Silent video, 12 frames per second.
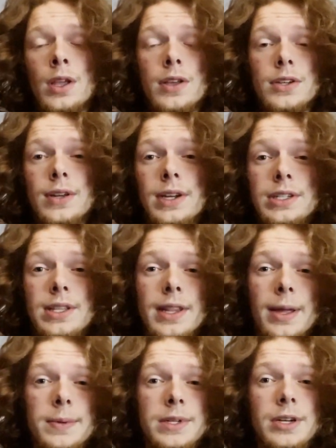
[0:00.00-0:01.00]
So I just thought that
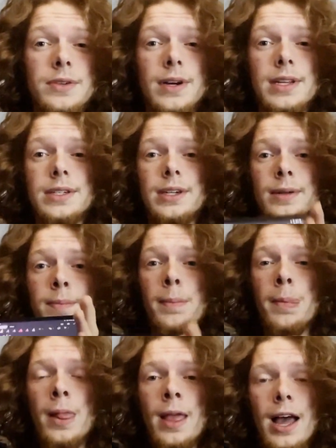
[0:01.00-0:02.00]
was interesting.
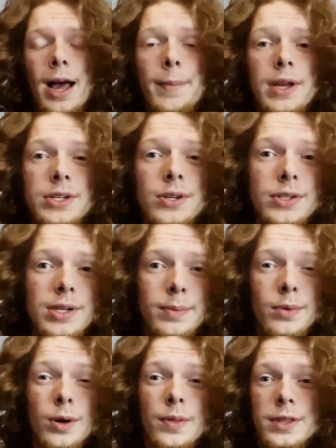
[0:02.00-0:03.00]
I may show some
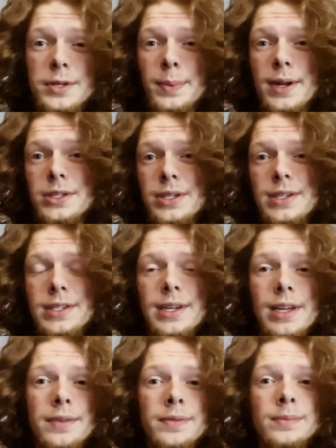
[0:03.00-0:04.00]
more of the spreadsheet stuff.